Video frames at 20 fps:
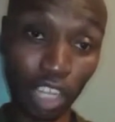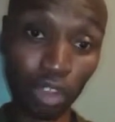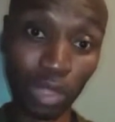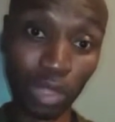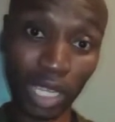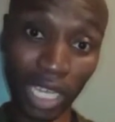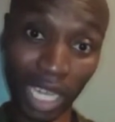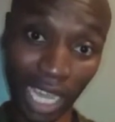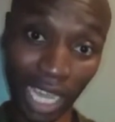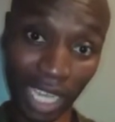
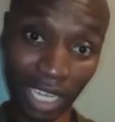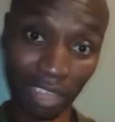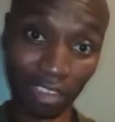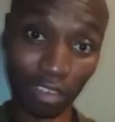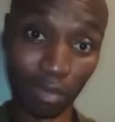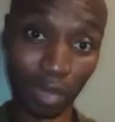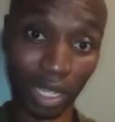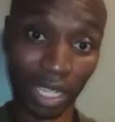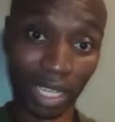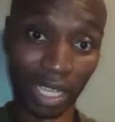the currency
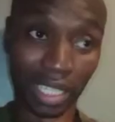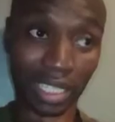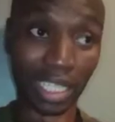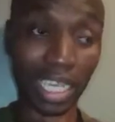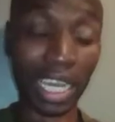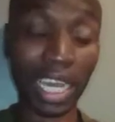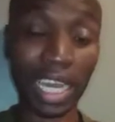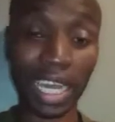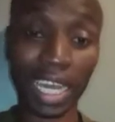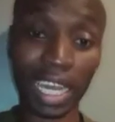market.
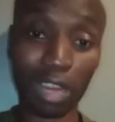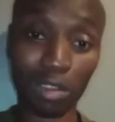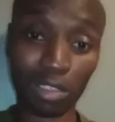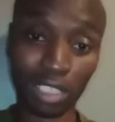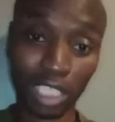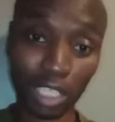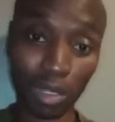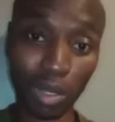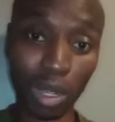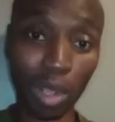And I'll
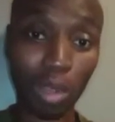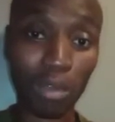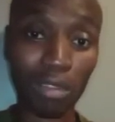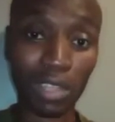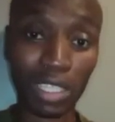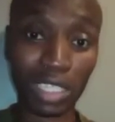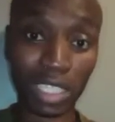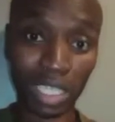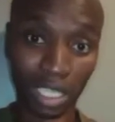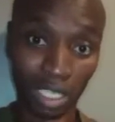tell you how
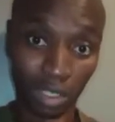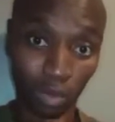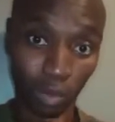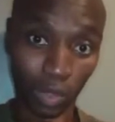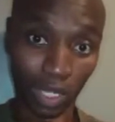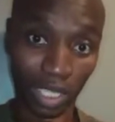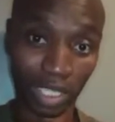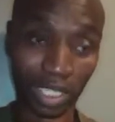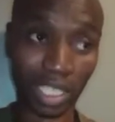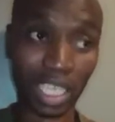this trade
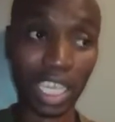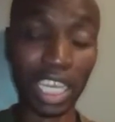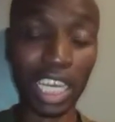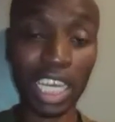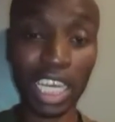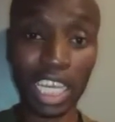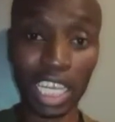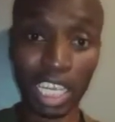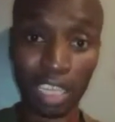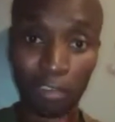works.
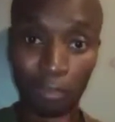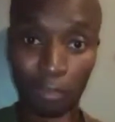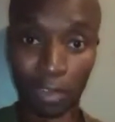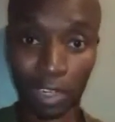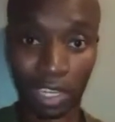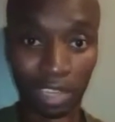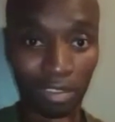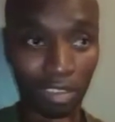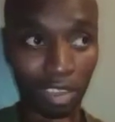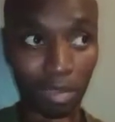If, for
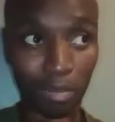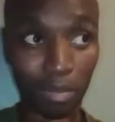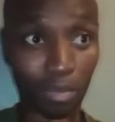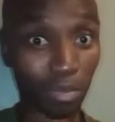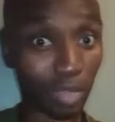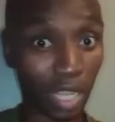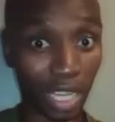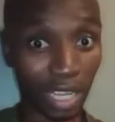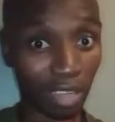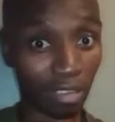example,
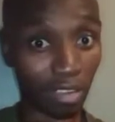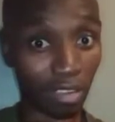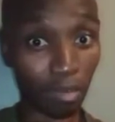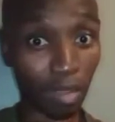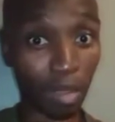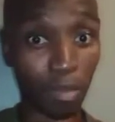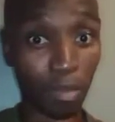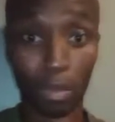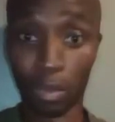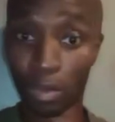you are a
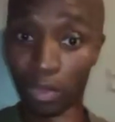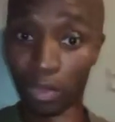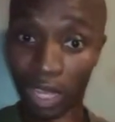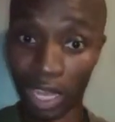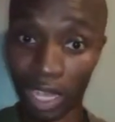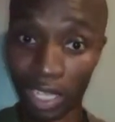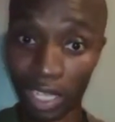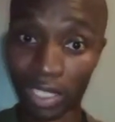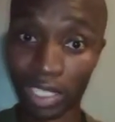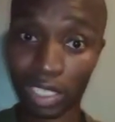Zimbabwean with the
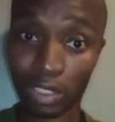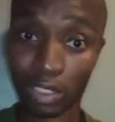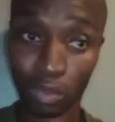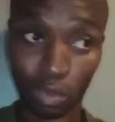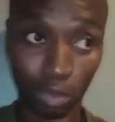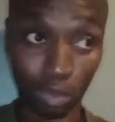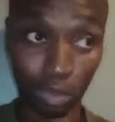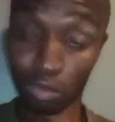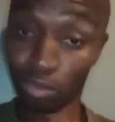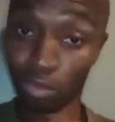access
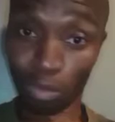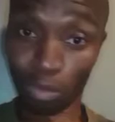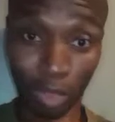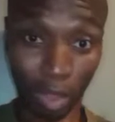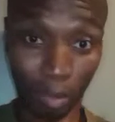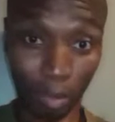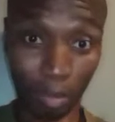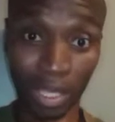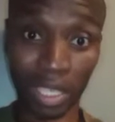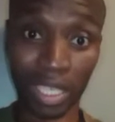to
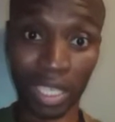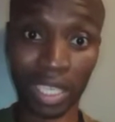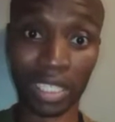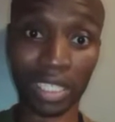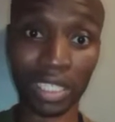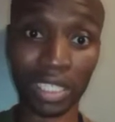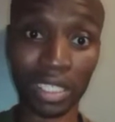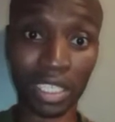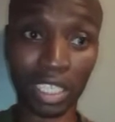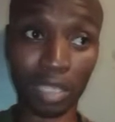the banking
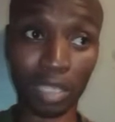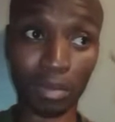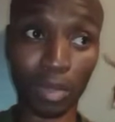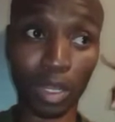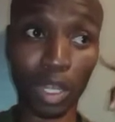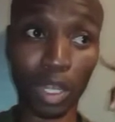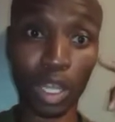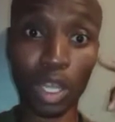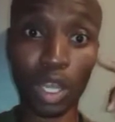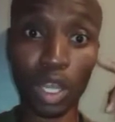system,
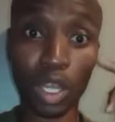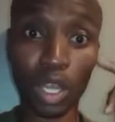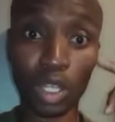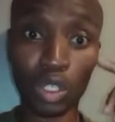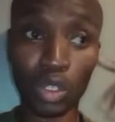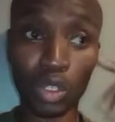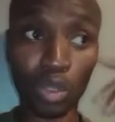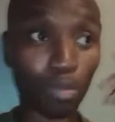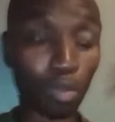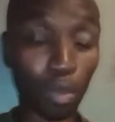
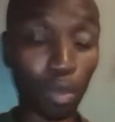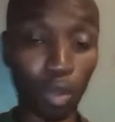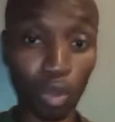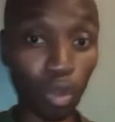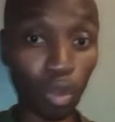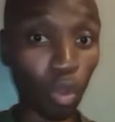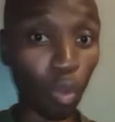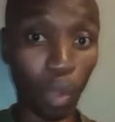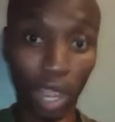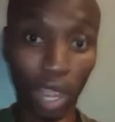you
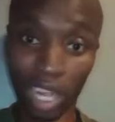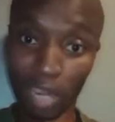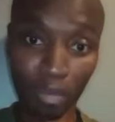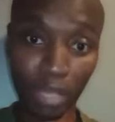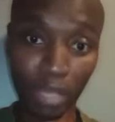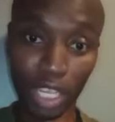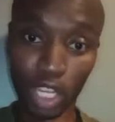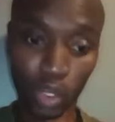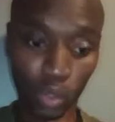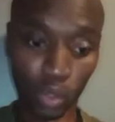borrow 1
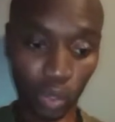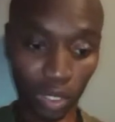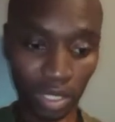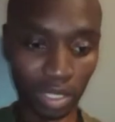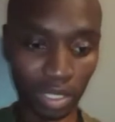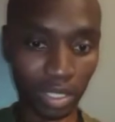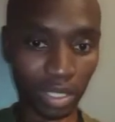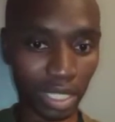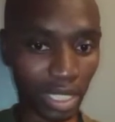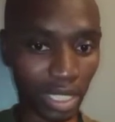million
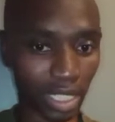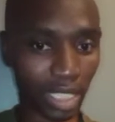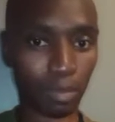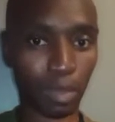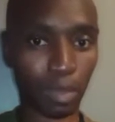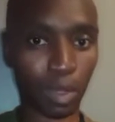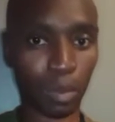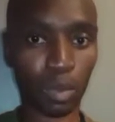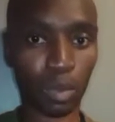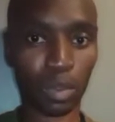
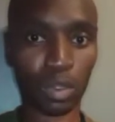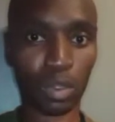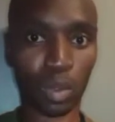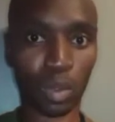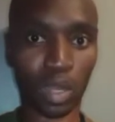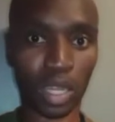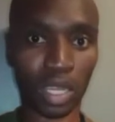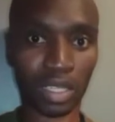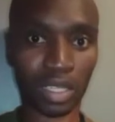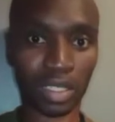Zimbabwean
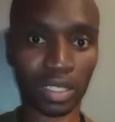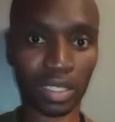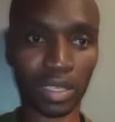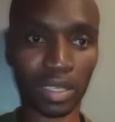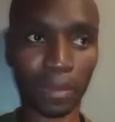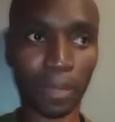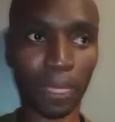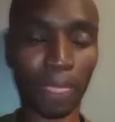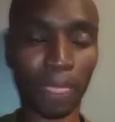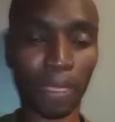dollars,
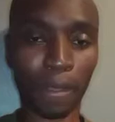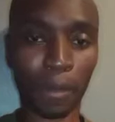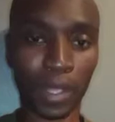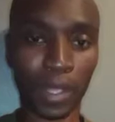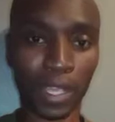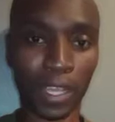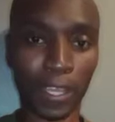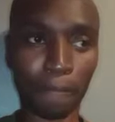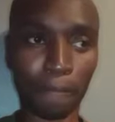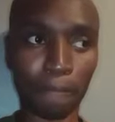
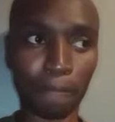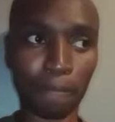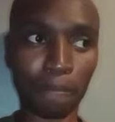okay,